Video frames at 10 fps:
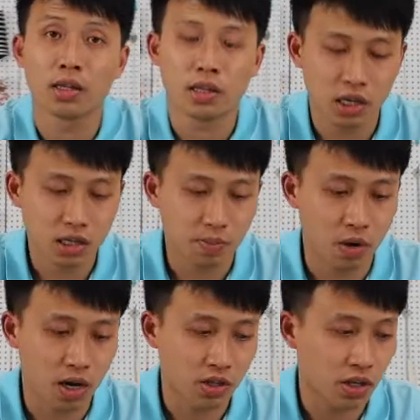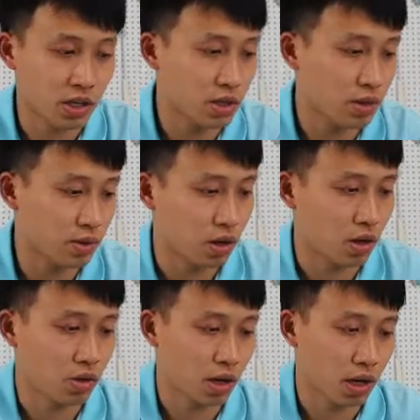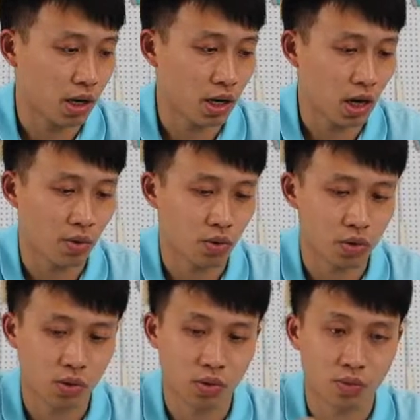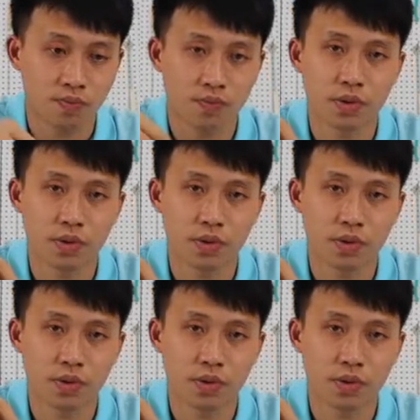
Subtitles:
These brushes, okay, I will show you.